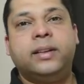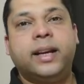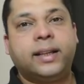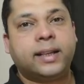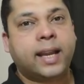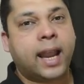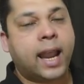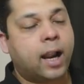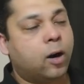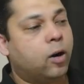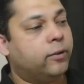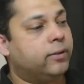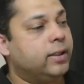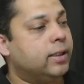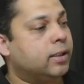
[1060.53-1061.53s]
get a hang
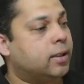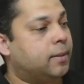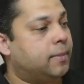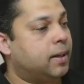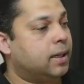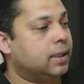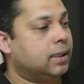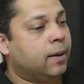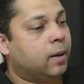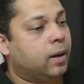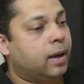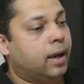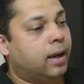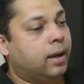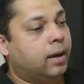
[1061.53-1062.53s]
of these commands.
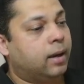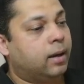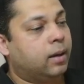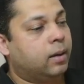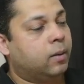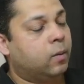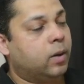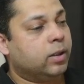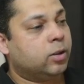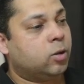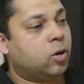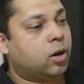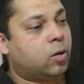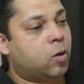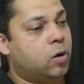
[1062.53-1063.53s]
Once
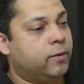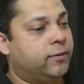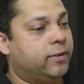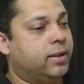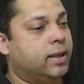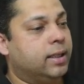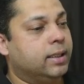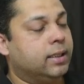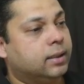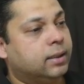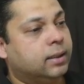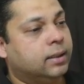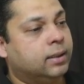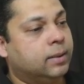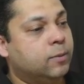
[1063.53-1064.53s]
you are confident,
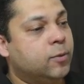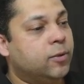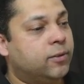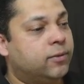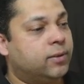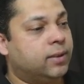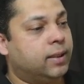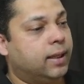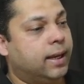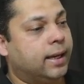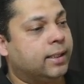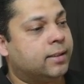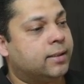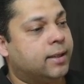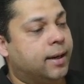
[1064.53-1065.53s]
move to the
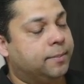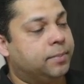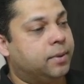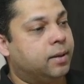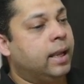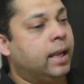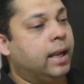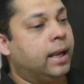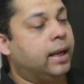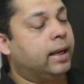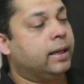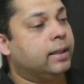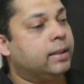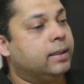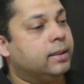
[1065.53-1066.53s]
next chapter
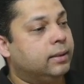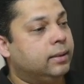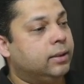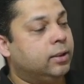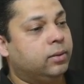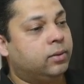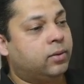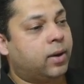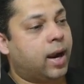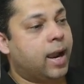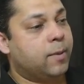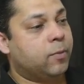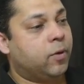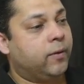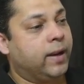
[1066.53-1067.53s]
and you
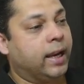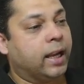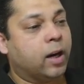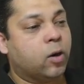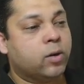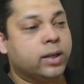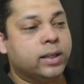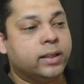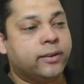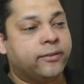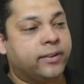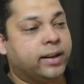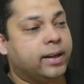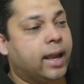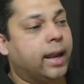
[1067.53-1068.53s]
try moving around in
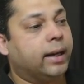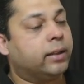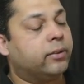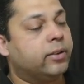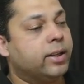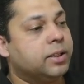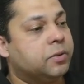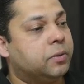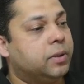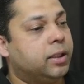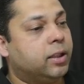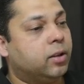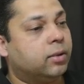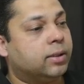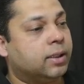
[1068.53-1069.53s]
different directories
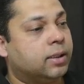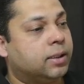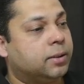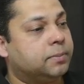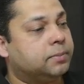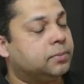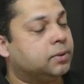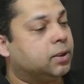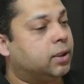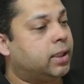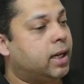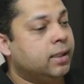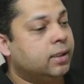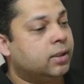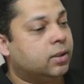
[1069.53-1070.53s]
within your system.
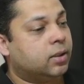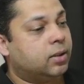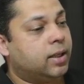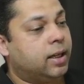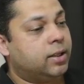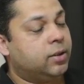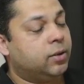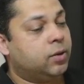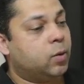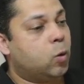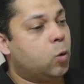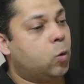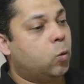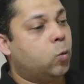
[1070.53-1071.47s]
Okay, so that you know